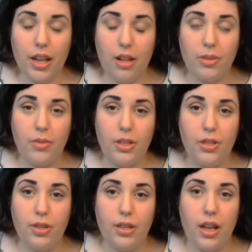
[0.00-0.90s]
I'm going to be
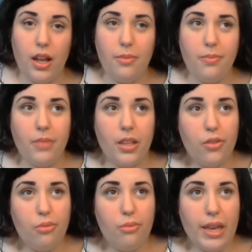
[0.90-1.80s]
doing
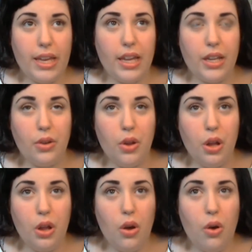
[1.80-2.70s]
either Megan
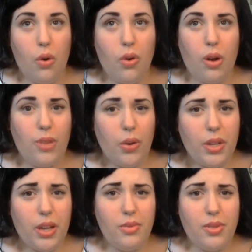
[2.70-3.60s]
or I'm not
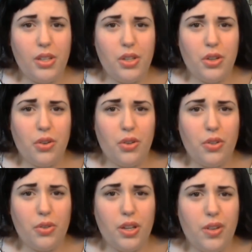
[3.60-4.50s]
really 100% sure
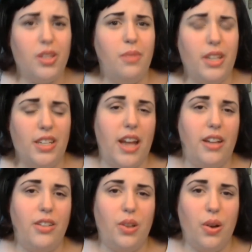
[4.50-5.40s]
Trudy or somebody
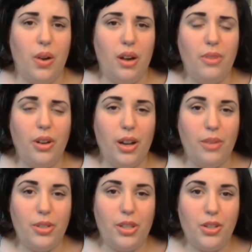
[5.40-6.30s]
next. So I'm not
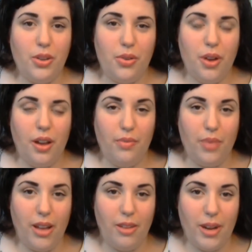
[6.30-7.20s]
100% sure who I have
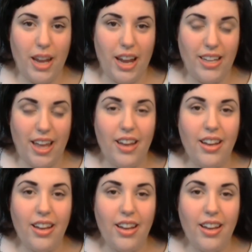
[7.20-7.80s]
planned in my head yet.